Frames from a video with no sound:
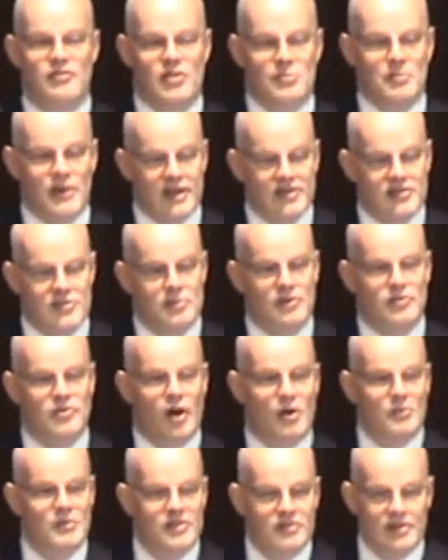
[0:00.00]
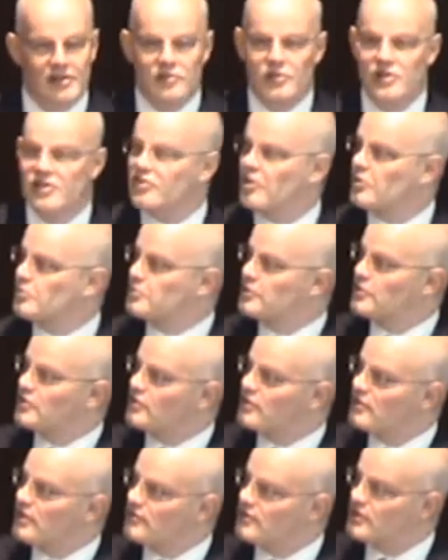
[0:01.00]
the best performance in resource
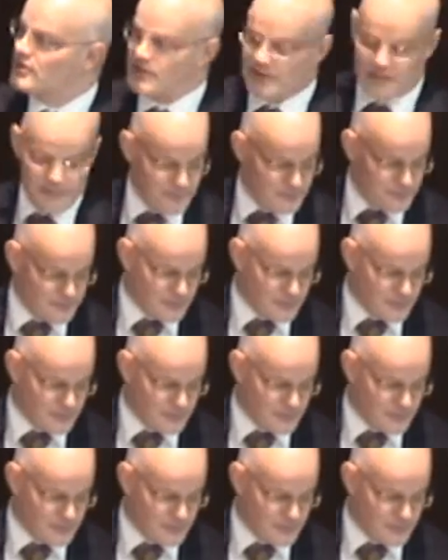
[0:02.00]
productivity?